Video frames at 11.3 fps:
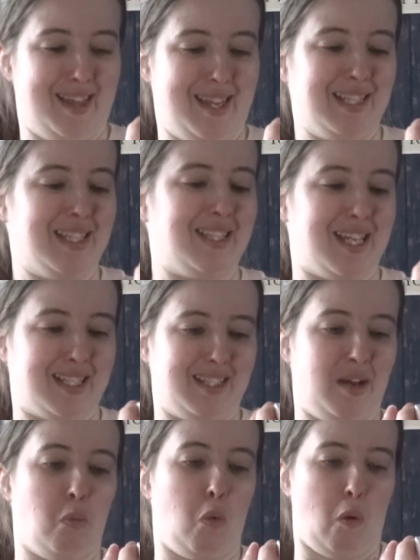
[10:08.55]
These are
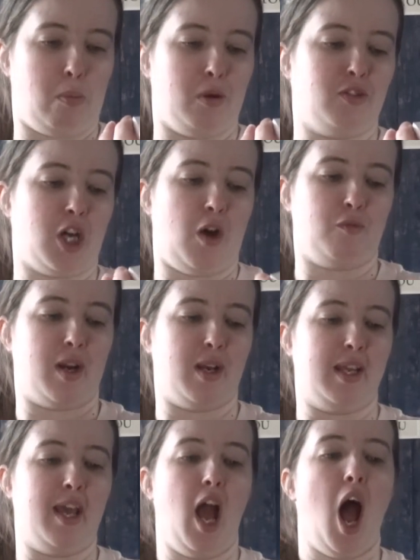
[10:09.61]
16 waterproof, child
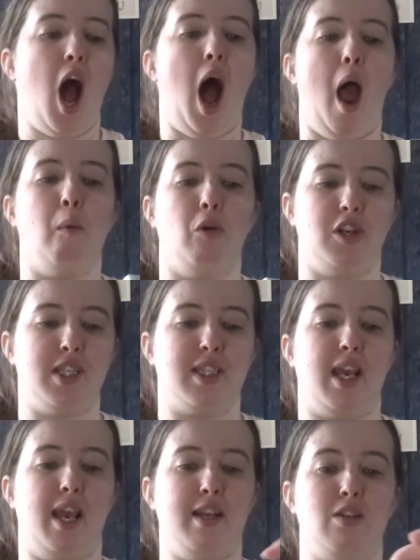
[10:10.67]
friendly. I wanted
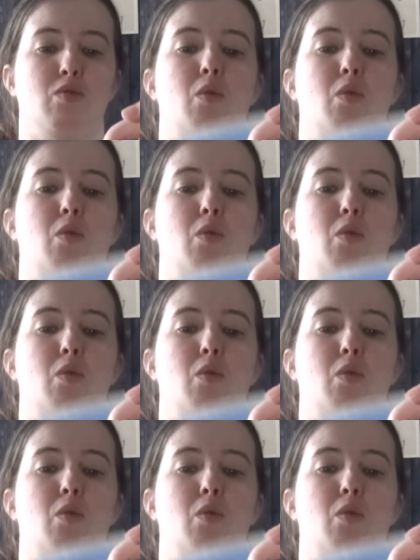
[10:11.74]
the little